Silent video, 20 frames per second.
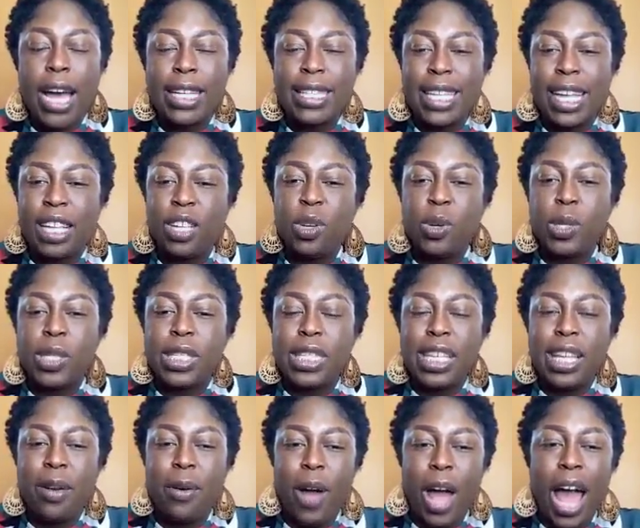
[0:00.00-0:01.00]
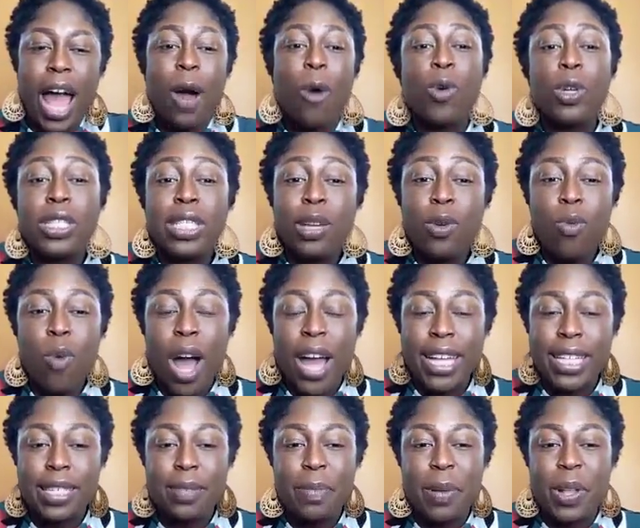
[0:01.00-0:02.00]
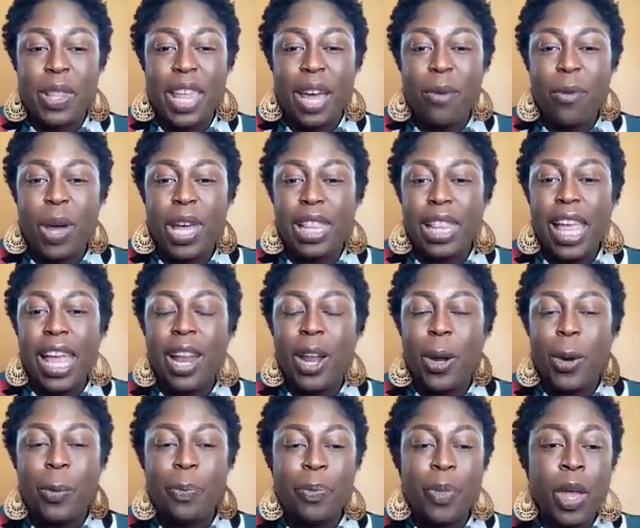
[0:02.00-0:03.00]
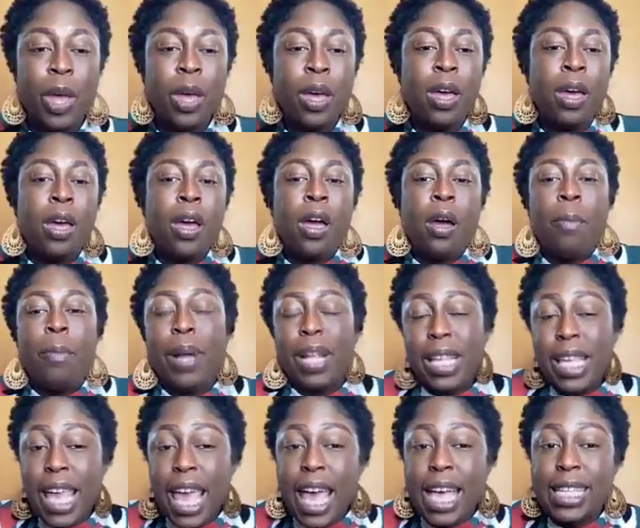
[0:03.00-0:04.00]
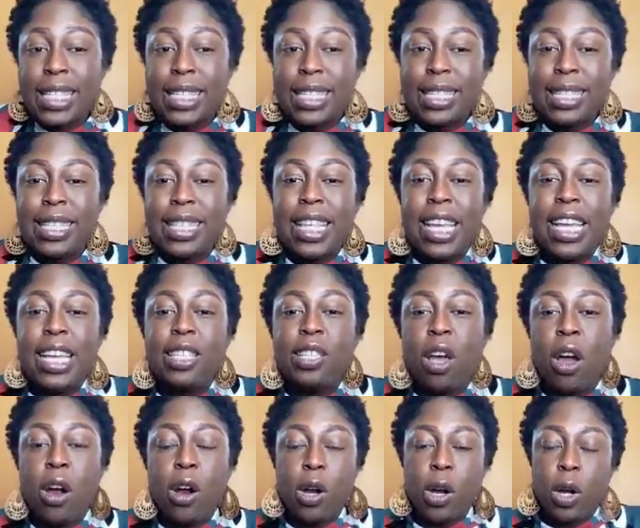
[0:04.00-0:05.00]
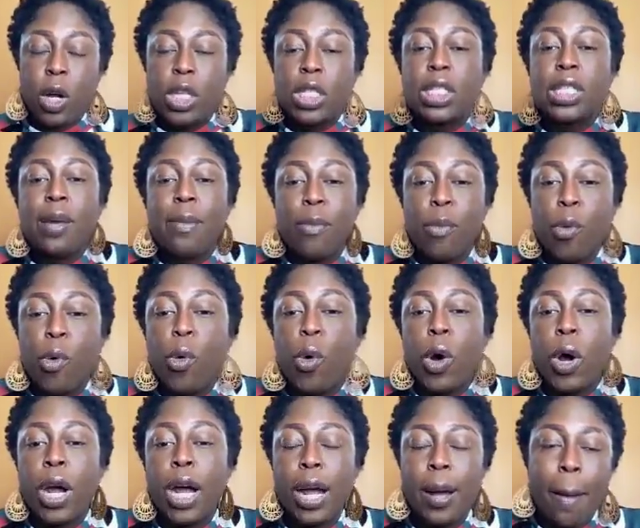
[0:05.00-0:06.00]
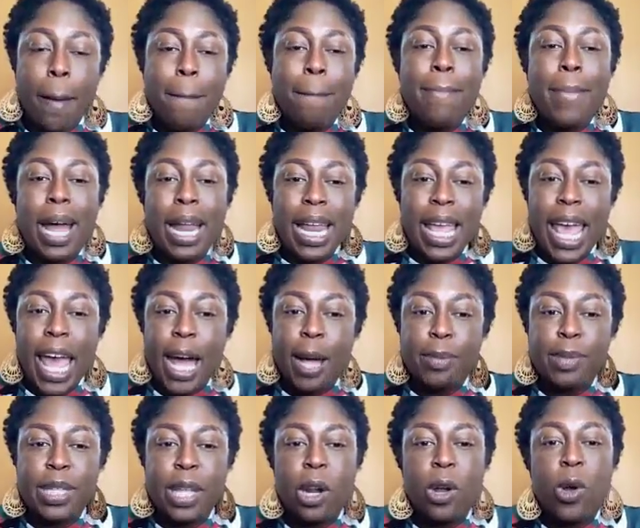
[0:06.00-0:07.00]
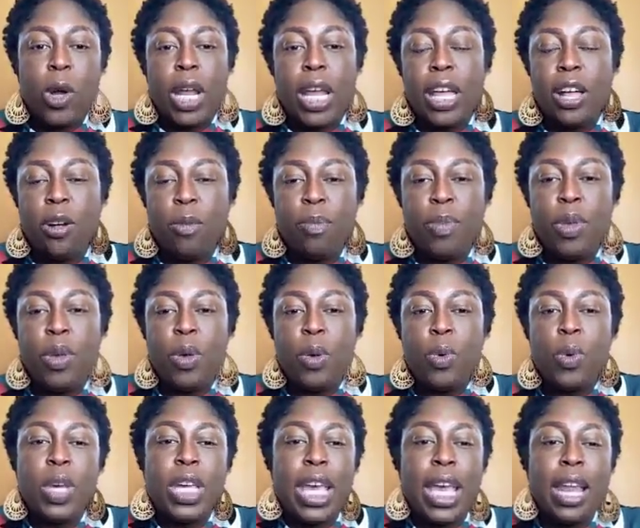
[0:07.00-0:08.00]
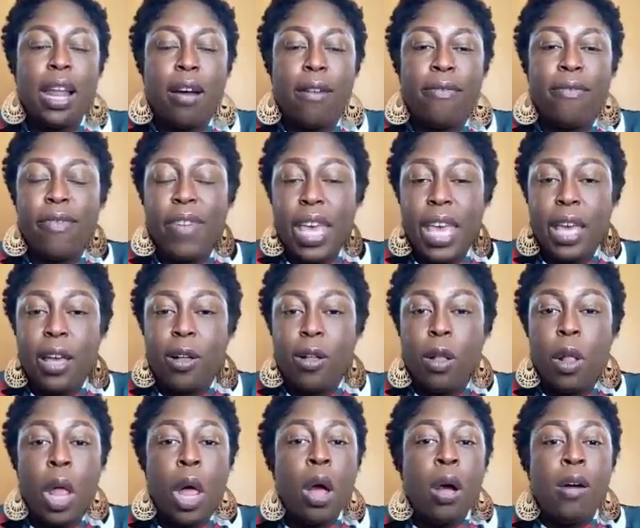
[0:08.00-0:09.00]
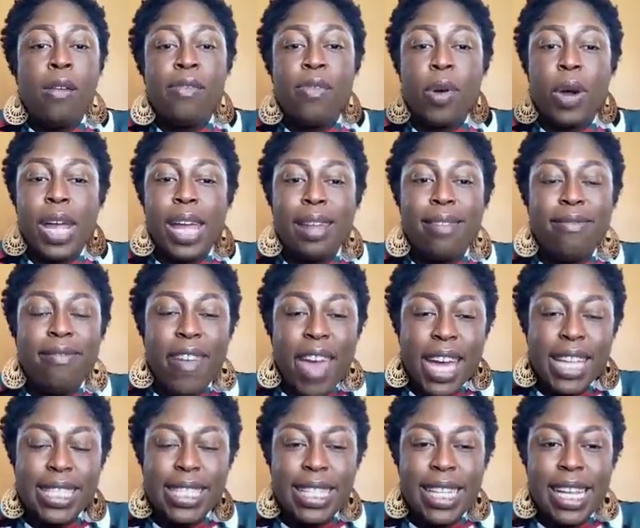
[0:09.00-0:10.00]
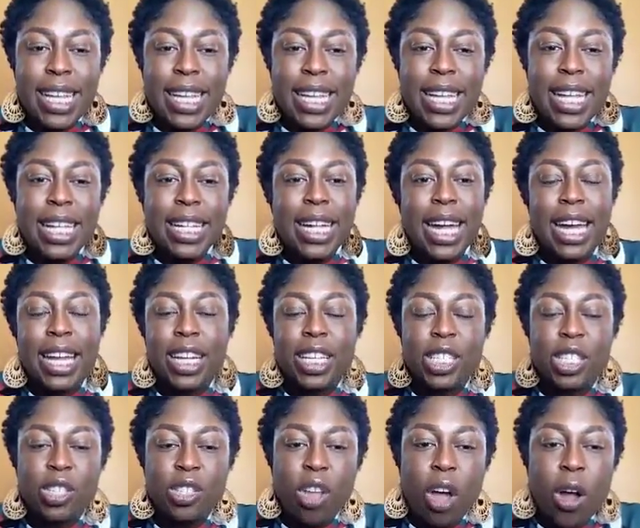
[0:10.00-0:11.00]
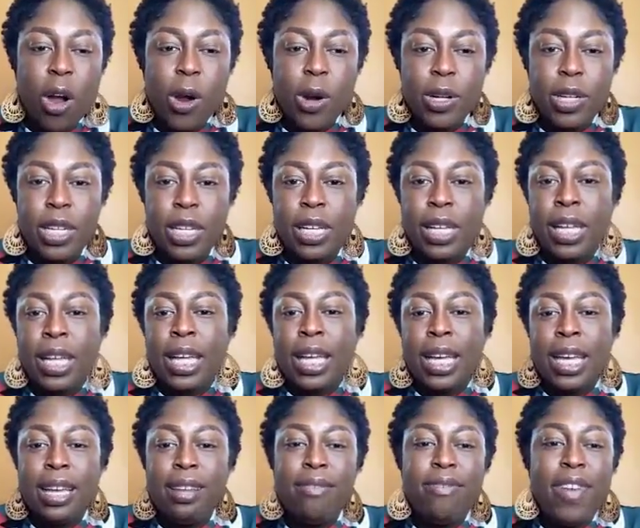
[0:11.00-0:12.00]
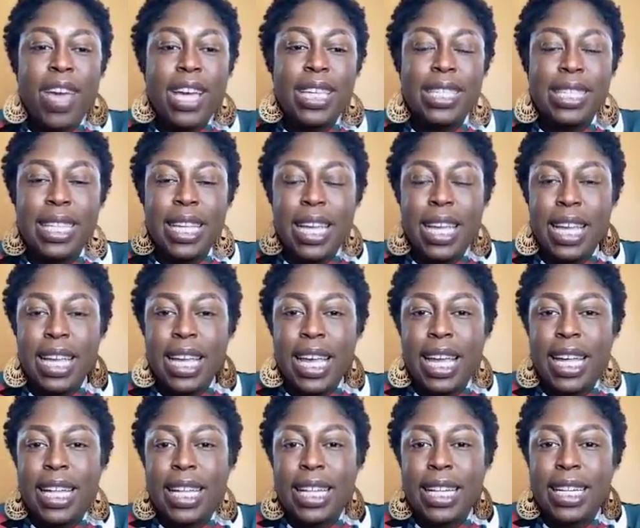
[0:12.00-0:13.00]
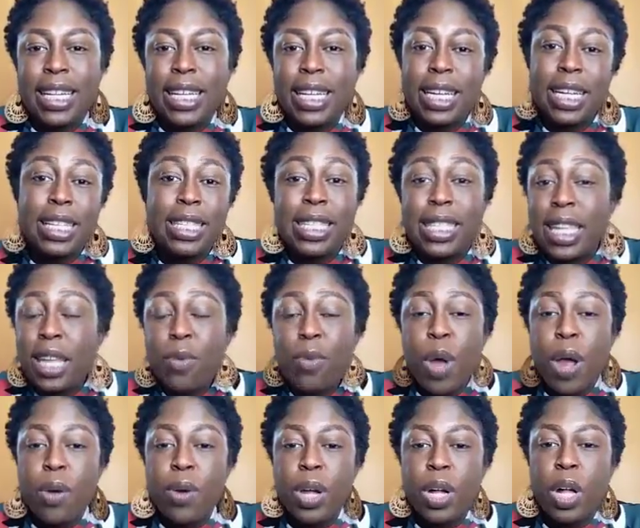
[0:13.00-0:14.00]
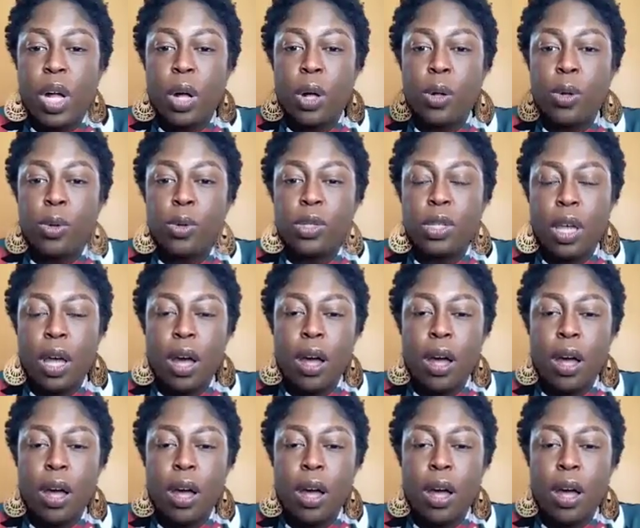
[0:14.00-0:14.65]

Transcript: And you'll see why it's spelled that way later. But yes, these are some more money apps that are going to help you get a feel for investing, kind of start investing and see where it goes.